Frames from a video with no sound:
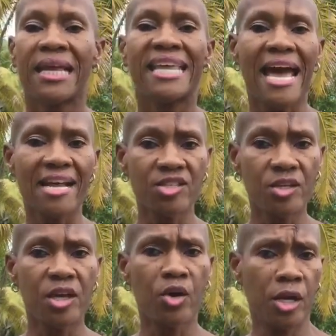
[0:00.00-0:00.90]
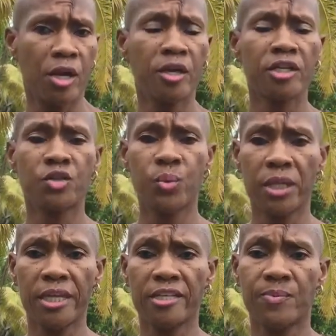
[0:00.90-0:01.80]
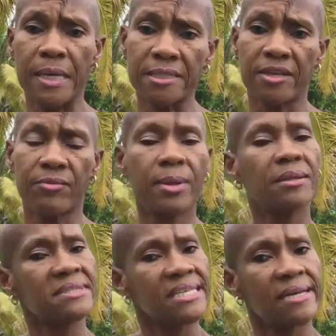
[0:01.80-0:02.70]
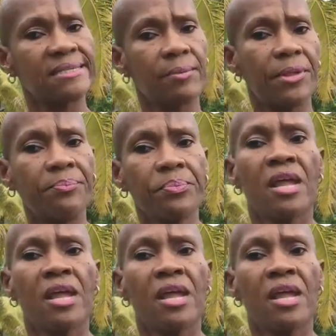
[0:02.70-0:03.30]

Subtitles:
Gas, here is really expensive. But let me tell you something.